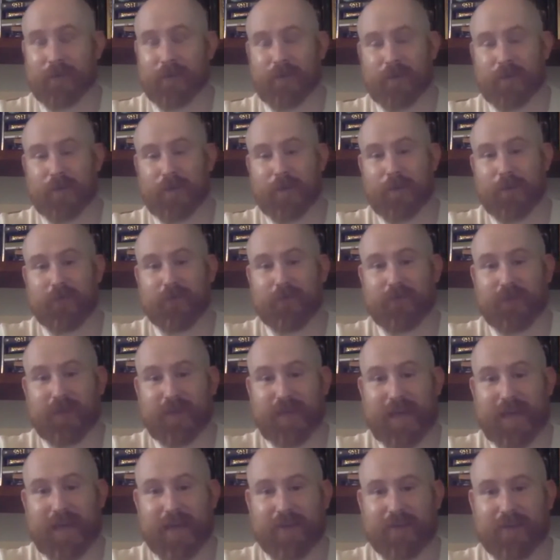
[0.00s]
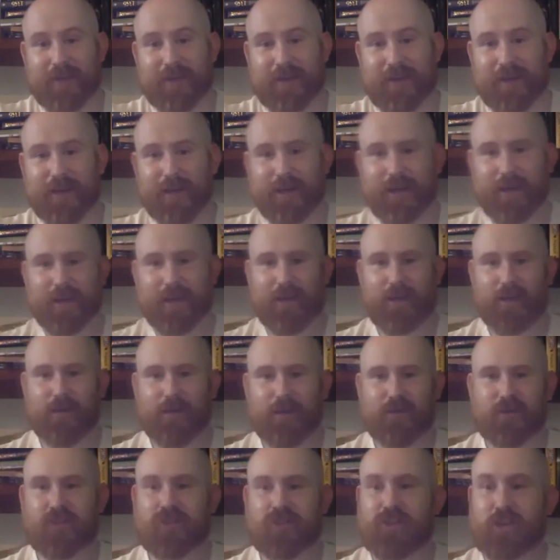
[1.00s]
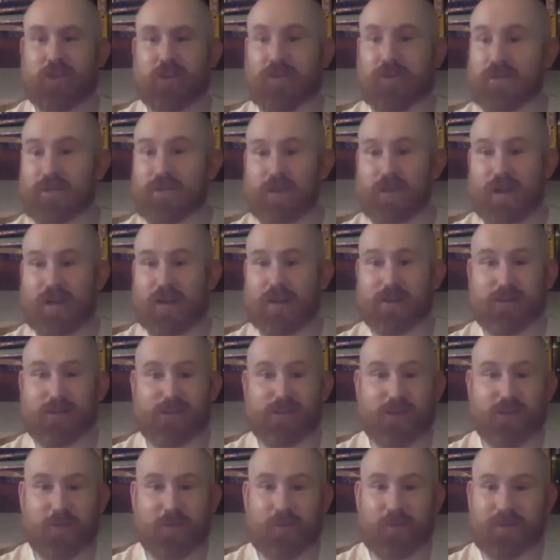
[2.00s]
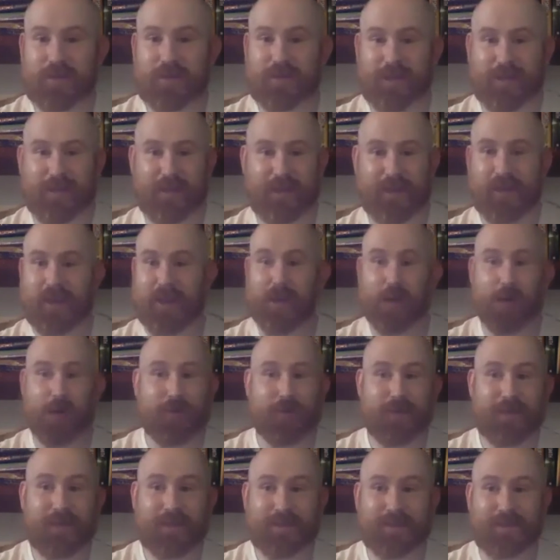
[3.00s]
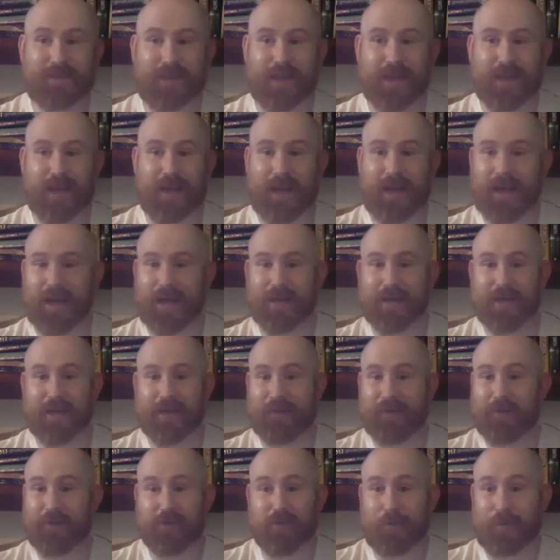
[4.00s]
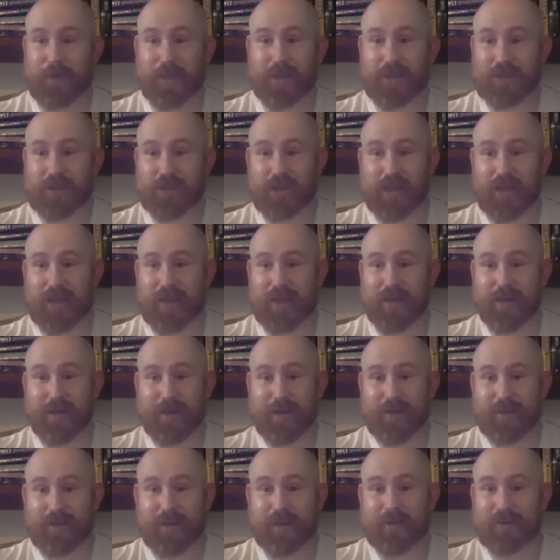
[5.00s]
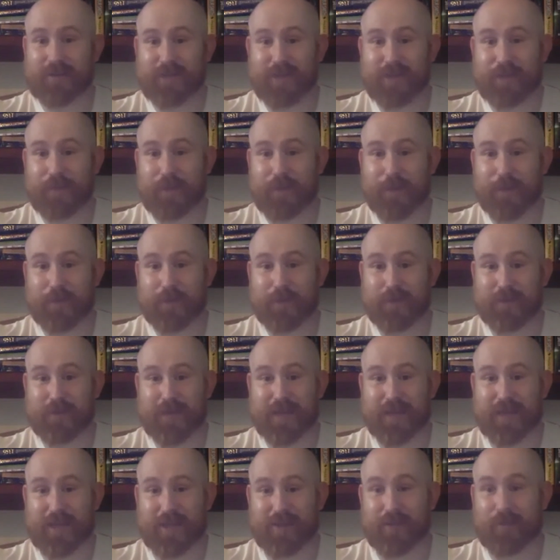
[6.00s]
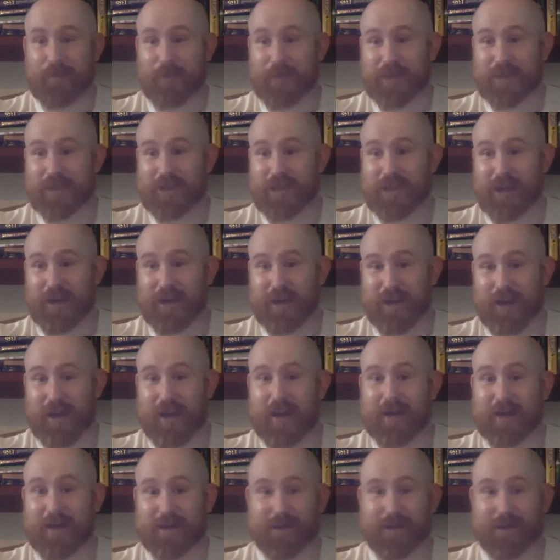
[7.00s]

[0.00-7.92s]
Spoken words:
You know, people forget that students are consumers, and they can go on the internet, and if you're a bit shit, they'll see people saying you're a bit shit online.